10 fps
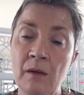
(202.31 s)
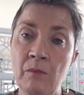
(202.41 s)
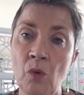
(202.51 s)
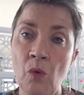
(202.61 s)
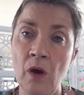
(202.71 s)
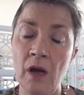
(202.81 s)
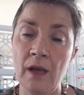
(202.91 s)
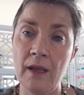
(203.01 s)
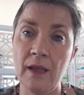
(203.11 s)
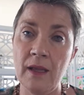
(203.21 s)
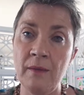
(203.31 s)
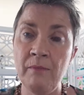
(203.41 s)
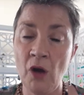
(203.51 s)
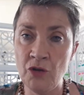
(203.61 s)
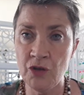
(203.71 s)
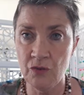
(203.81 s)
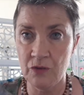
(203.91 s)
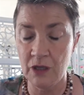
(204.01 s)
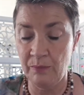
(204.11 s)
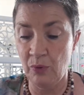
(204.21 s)
more emotional
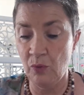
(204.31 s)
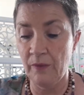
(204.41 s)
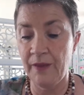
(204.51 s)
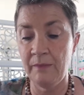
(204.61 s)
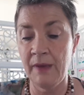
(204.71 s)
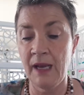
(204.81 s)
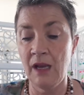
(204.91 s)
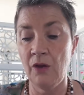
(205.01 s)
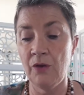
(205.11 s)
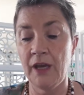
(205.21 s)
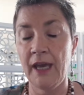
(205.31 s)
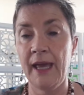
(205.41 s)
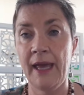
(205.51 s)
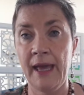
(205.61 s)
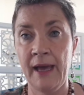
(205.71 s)
support that melaleuca